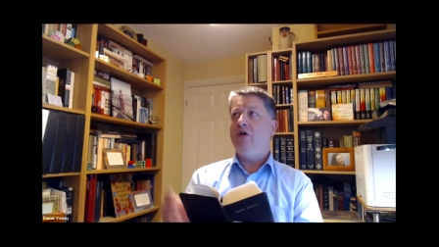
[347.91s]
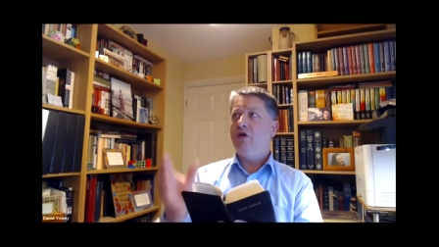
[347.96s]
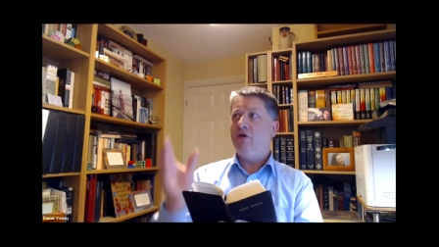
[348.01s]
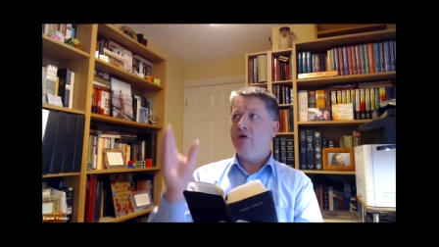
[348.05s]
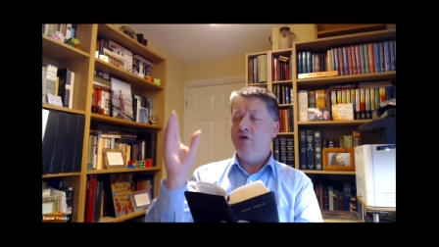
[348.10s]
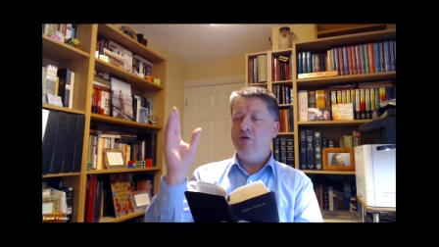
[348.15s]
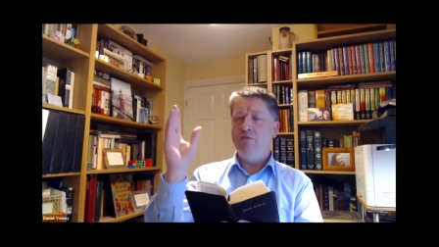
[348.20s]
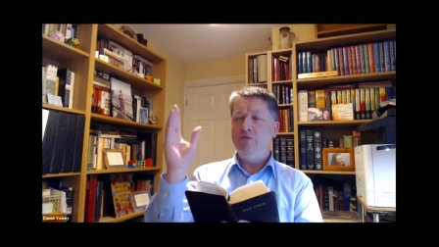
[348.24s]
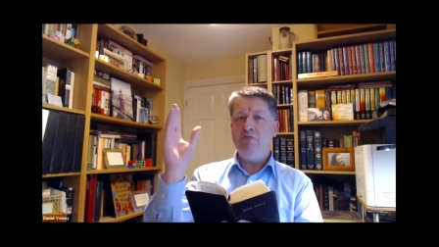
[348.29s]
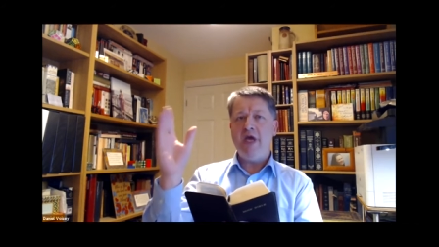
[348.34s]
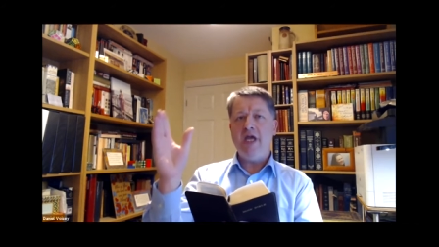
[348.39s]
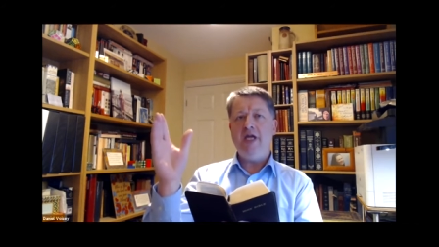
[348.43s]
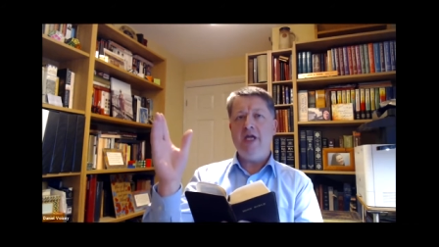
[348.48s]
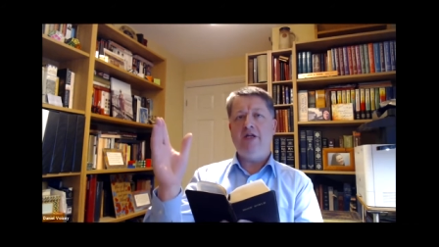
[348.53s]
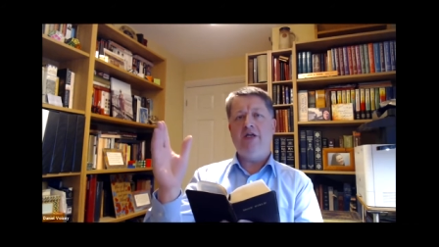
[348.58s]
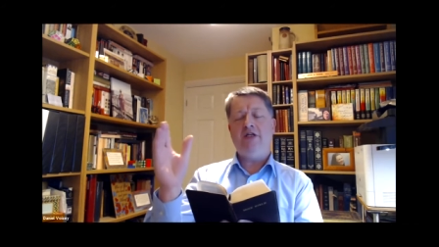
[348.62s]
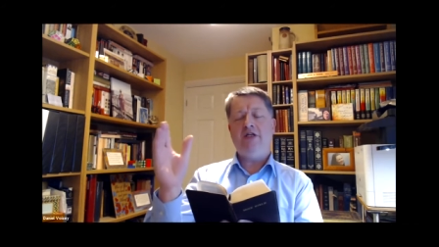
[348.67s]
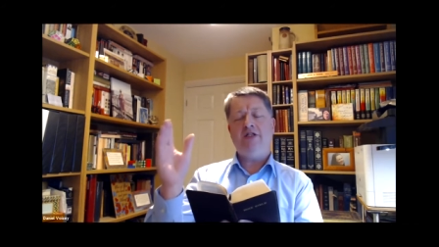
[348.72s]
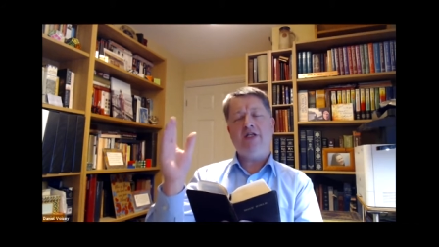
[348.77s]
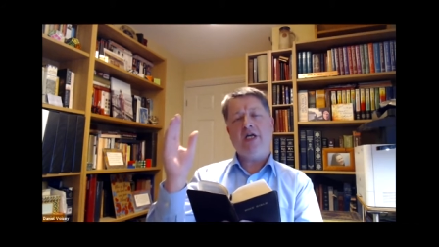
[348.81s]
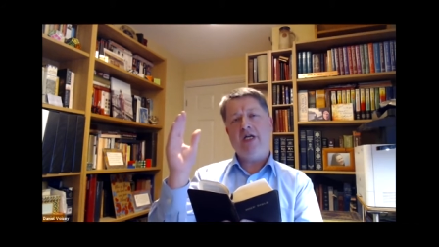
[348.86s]
who made
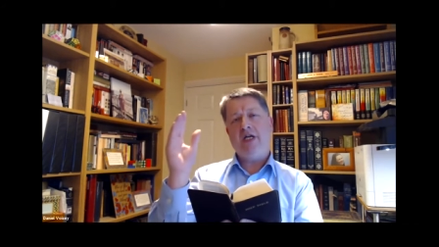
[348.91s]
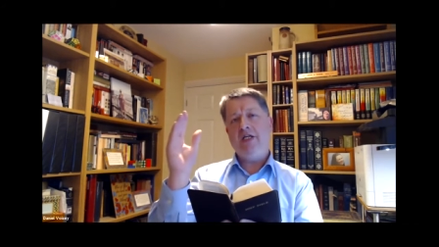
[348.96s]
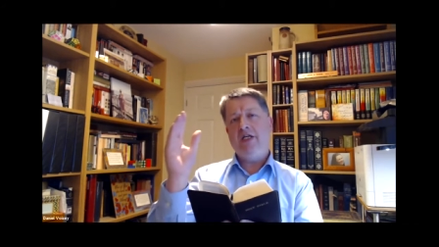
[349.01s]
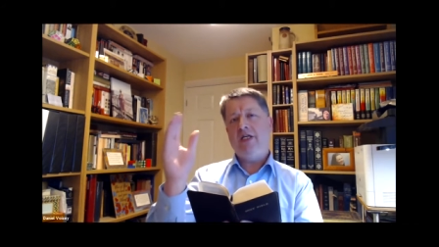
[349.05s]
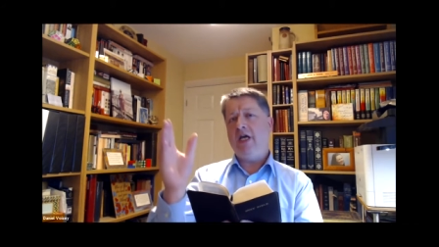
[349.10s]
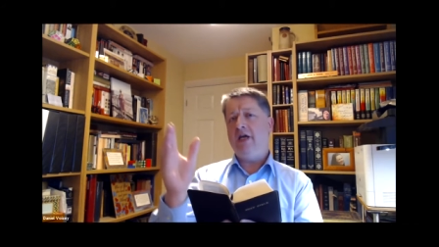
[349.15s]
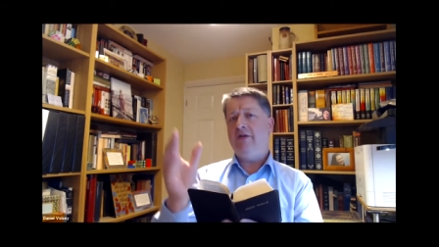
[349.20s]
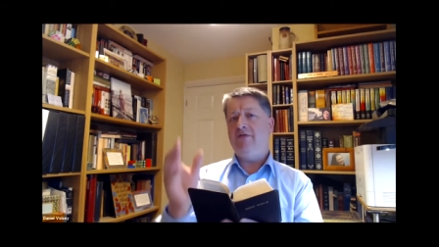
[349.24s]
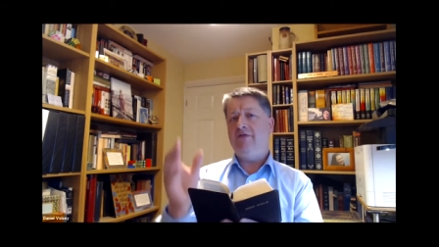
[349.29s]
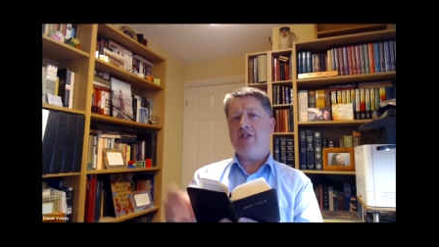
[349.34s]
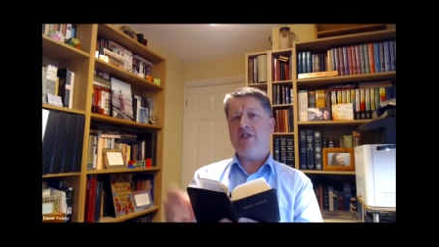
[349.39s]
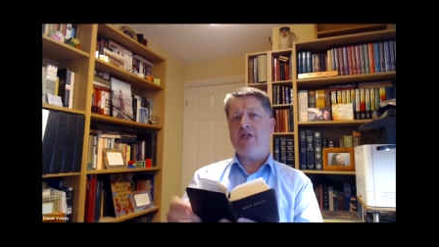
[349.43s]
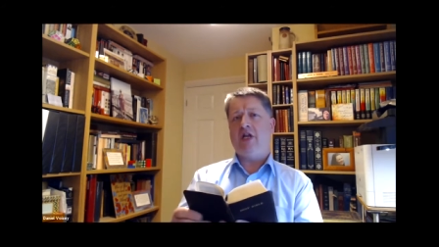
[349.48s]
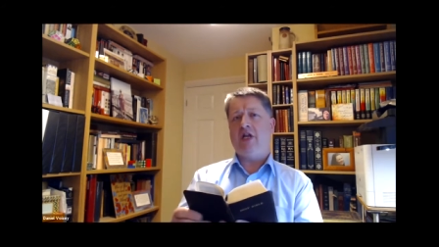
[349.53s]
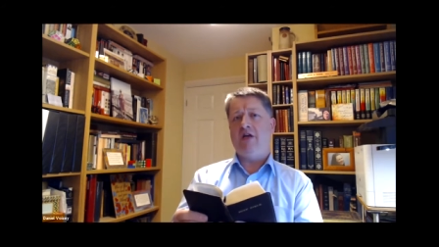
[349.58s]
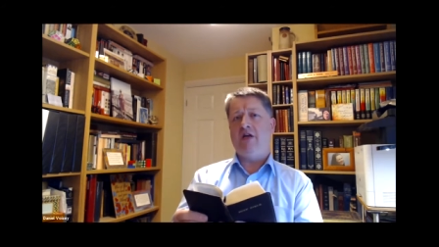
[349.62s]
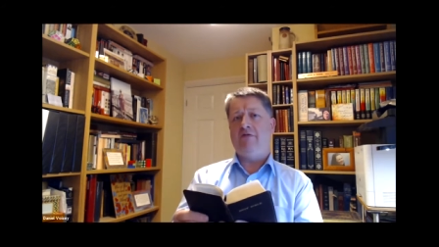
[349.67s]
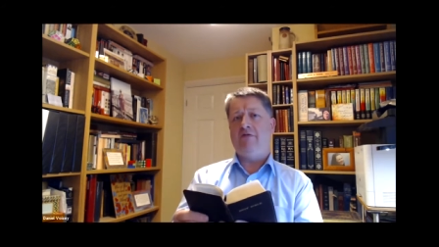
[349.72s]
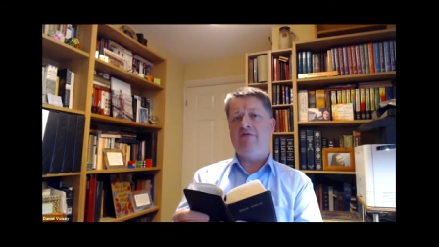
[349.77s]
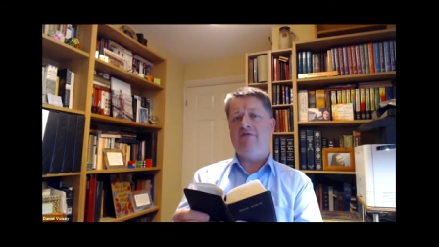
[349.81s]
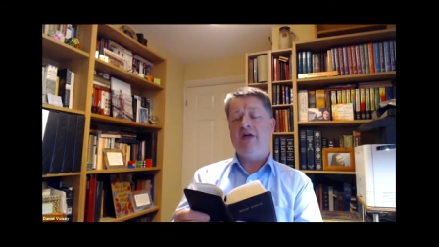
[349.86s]
us and gave us
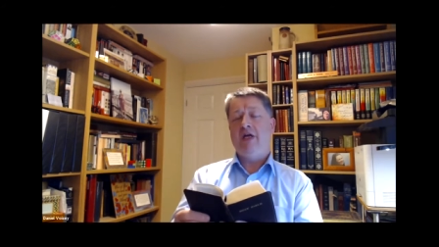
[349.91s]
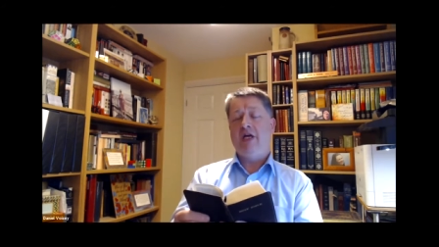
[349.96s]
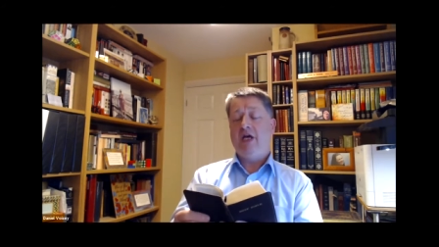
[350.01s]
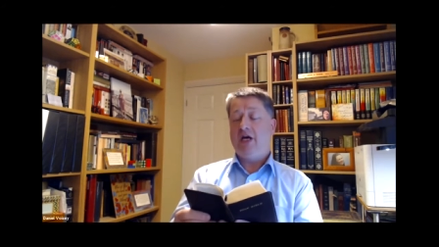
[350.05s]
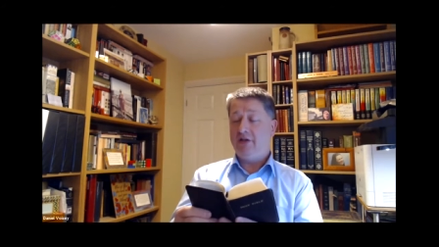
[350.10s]
life.